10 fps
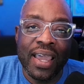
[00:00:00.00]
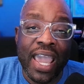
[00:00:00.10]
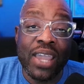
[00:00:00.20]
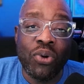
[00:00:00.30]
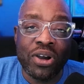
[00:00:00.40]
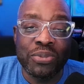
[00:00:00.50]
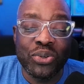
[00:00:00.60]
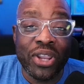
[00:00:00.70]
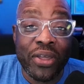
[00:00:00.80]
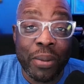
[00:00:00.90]
welcome to
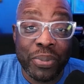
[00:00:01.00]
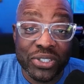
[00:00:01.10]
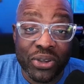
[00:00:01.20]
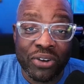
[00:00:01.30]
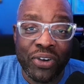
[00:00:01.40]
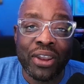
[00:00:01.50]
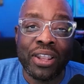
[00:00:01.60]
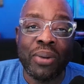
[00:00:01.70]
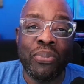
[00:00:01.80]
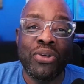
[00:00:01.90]
another episode of Huddle
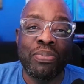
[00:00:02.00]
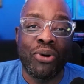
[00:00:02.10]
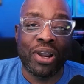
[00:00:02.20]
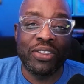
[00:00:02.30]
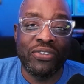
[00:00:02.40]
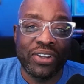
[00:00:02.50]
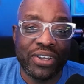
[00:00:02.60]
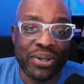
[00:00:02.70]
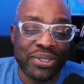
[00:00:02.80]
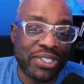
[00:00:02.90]
Up with Mark, the Fun
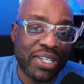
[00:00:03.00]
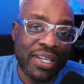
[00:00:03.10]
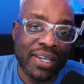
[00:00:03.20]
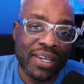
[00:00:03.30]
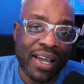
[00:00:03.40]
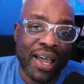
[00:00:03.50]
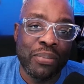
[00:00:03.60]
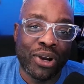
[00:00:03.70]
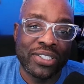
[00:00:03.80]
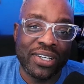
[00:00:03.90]
Coach. I'm
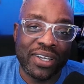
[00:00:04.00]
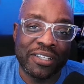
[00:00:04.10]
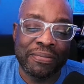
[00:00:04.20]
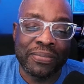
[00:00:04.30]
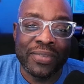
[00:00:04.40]
Mark Duncan.